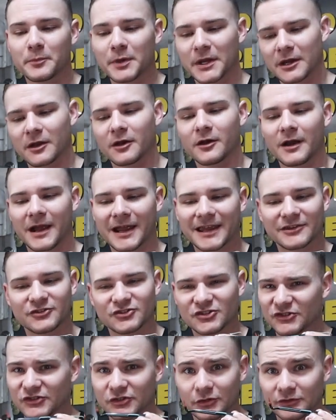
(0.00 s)
bigger, I can
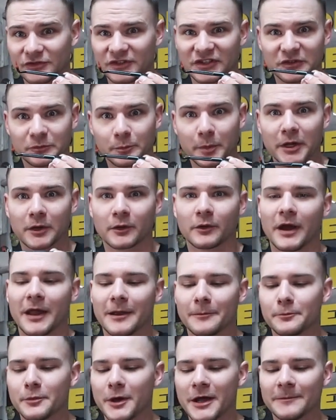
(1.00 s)
just use this bigger
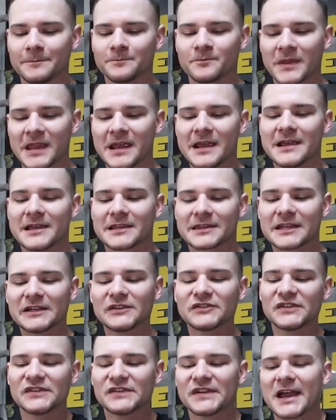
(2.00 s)
end. But
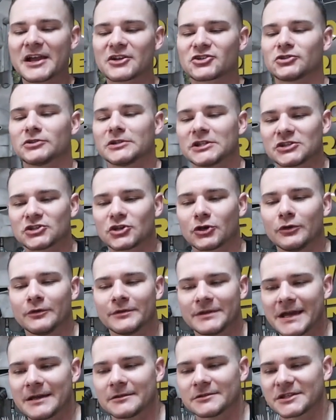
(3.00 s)
this has actually
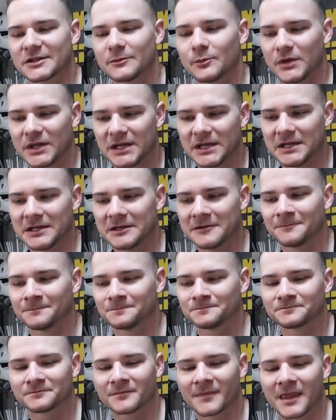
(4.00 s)
turned out to be
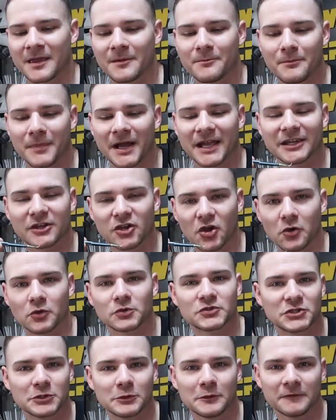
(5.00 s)
my
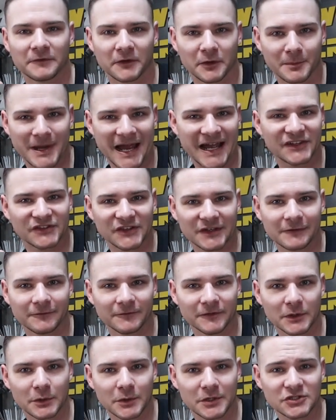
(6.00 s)
go-to for masking
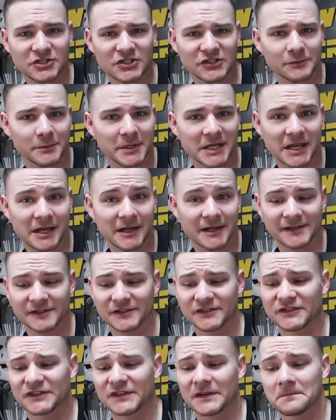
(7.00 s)
fluid, just
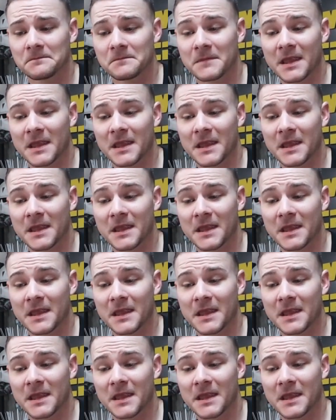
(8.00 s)
because